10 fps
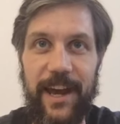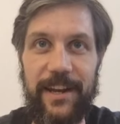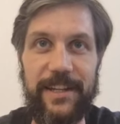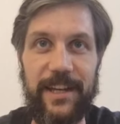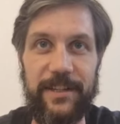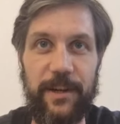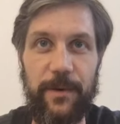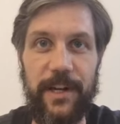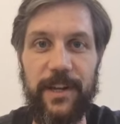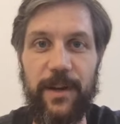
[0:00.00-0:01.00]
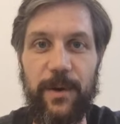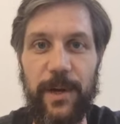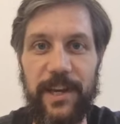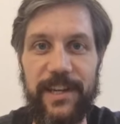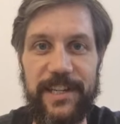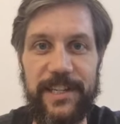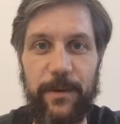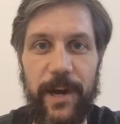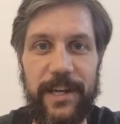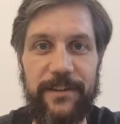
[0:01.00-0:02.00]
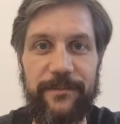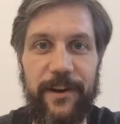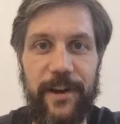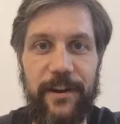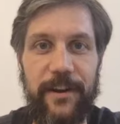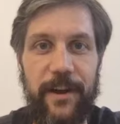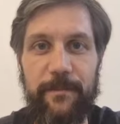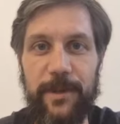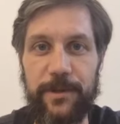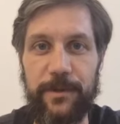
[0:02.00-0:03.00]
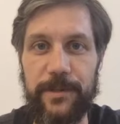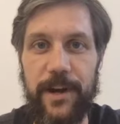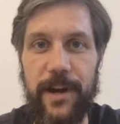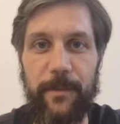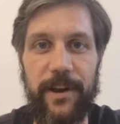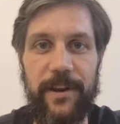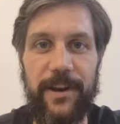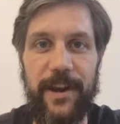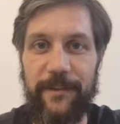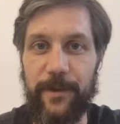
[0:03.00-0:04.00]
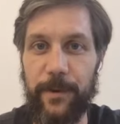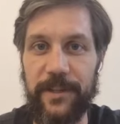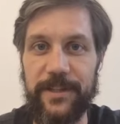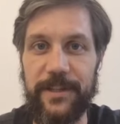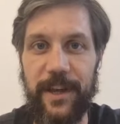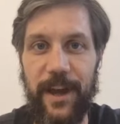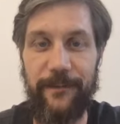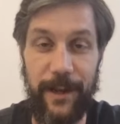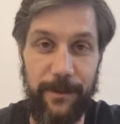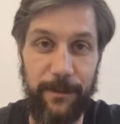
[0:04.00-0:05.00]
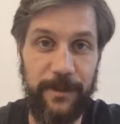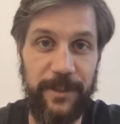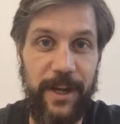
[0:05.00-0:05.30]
And it's actually a really quick and easy way to find a mutual time when everyone's available.